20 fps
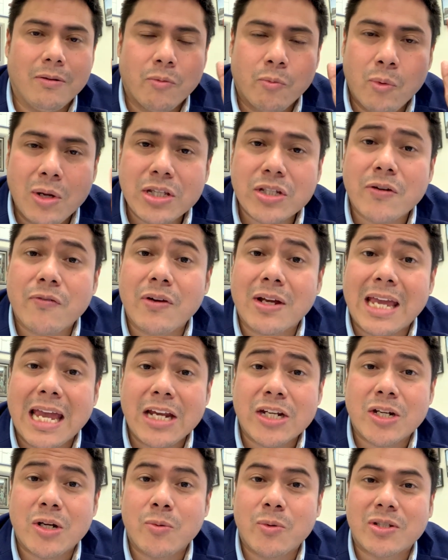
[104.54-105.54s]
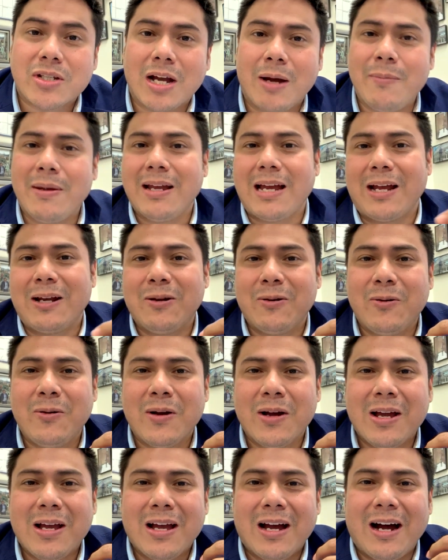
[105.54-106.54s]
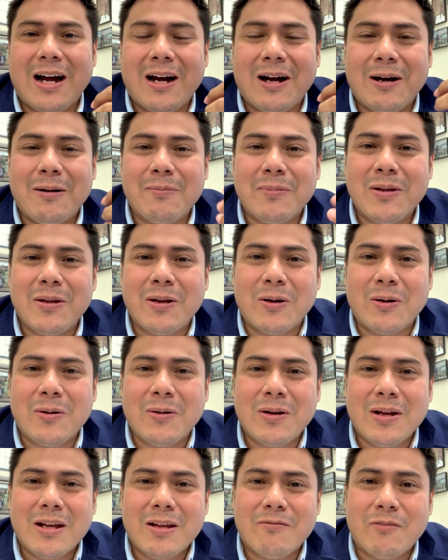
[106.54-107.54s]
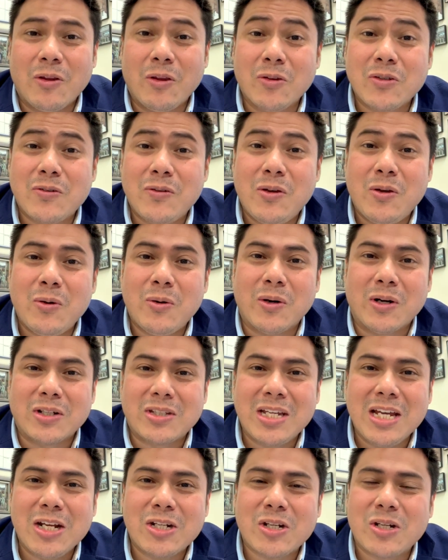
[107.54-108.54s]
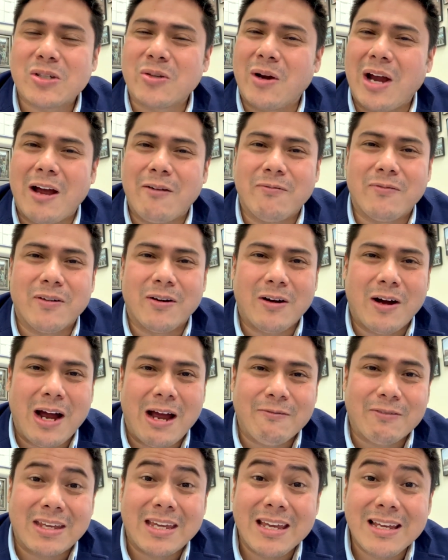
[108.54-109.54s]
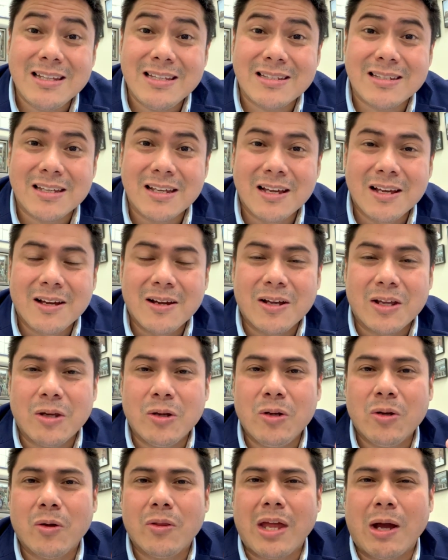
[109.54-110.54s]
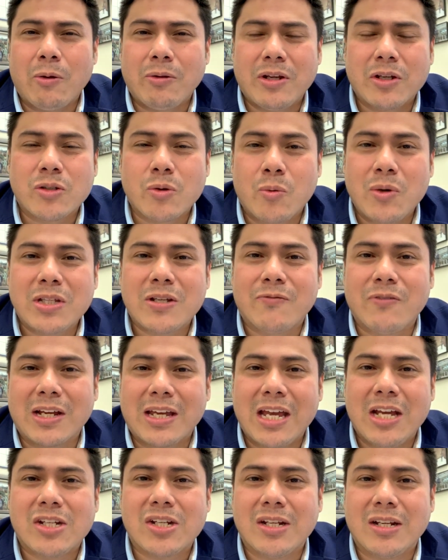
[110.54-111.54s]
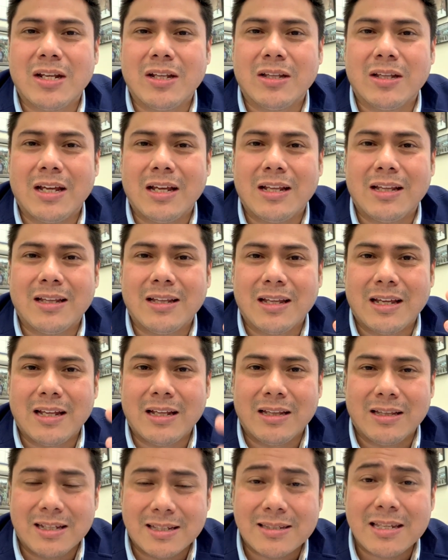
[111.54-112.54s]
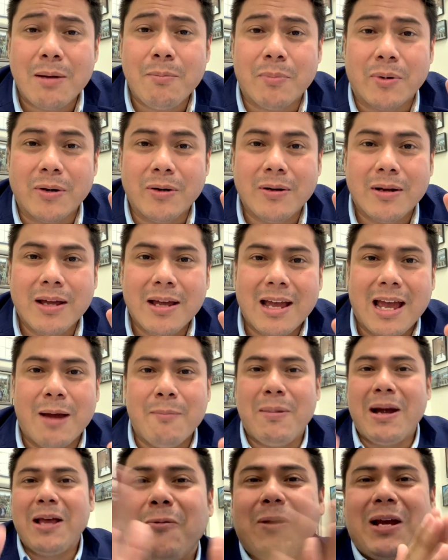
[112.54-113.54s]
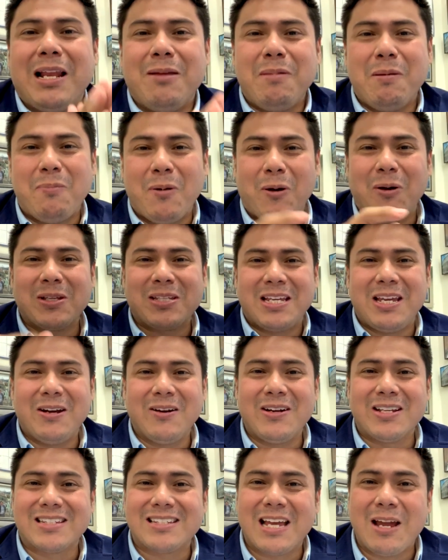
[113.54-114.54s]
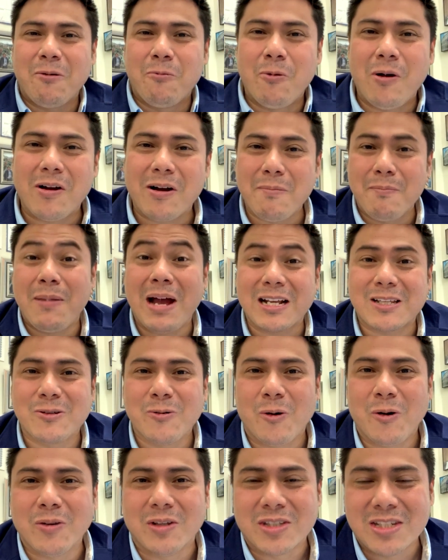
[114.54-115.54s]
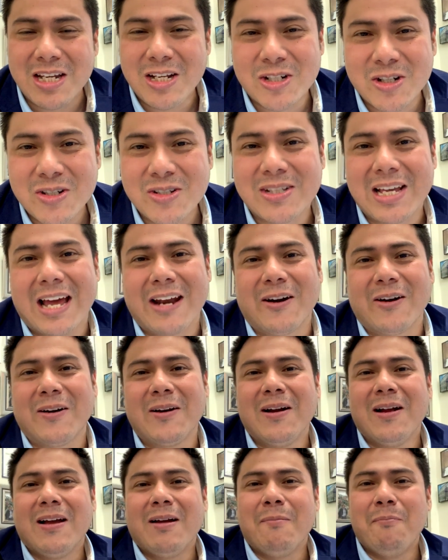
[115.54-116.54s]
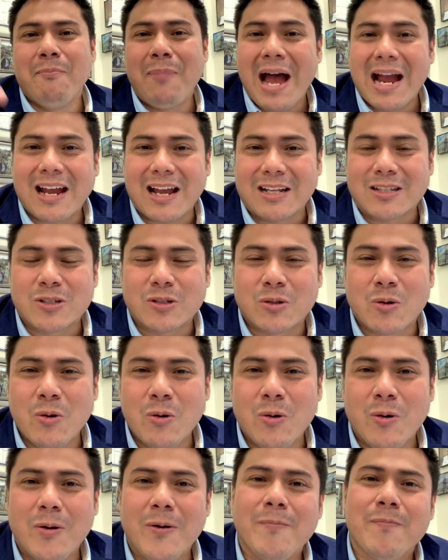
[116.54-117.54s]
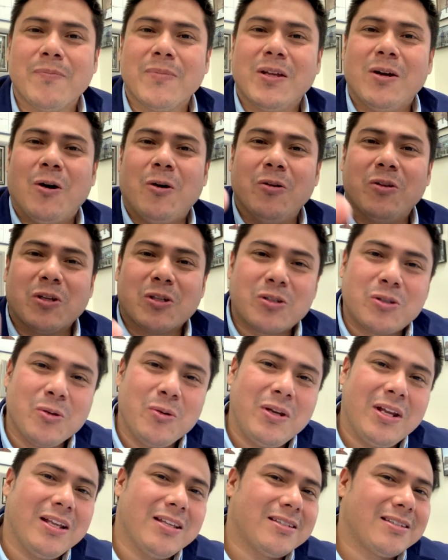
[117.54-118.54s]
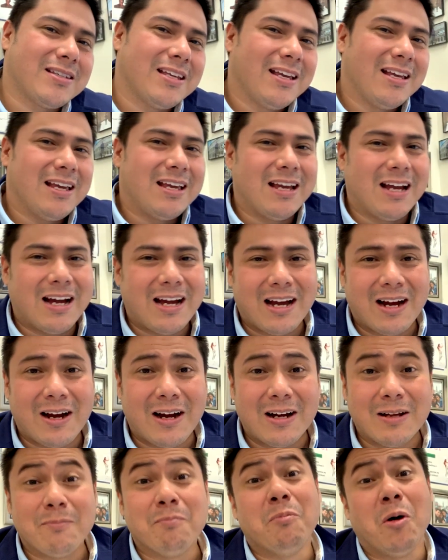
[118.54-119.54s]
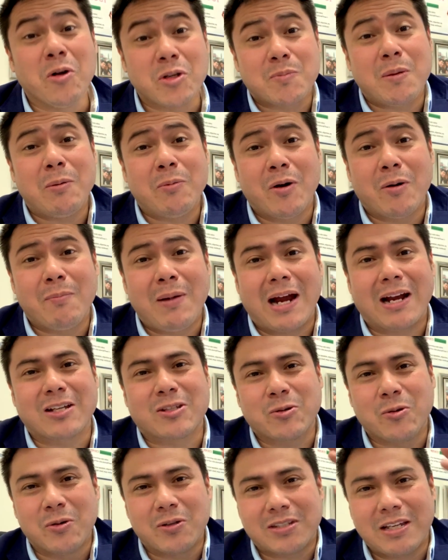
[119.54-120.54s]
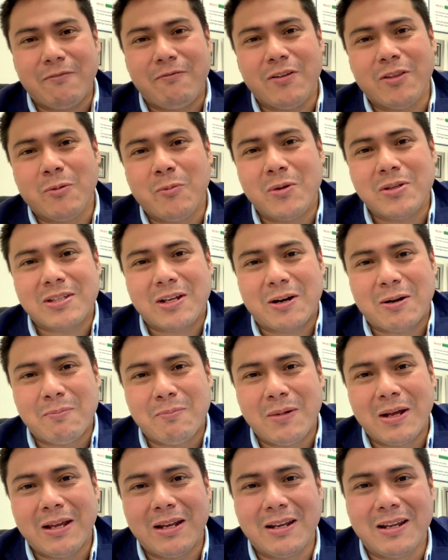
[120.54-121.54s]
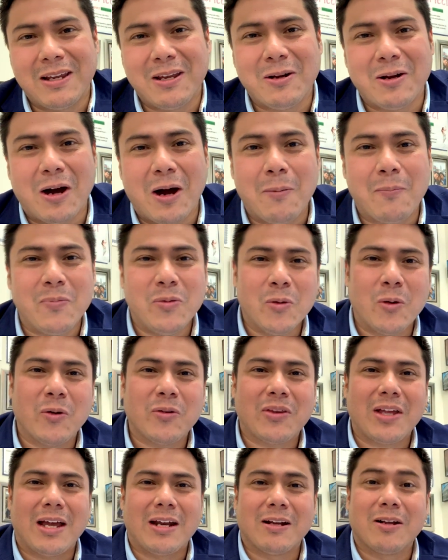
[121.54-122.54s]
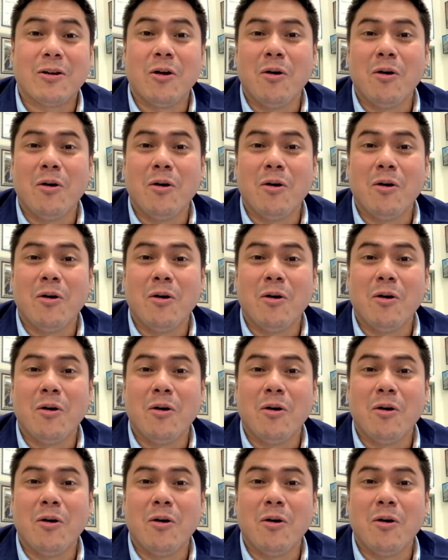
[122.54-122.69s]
winter vacation was coming. I know, for those of you who are teachers or have kids, you know that there's a winter vacation in December. And way, let me pause here and say welcome back to all the teachers that are back at school, or the students. Most people are back at school except for the ones that are up north that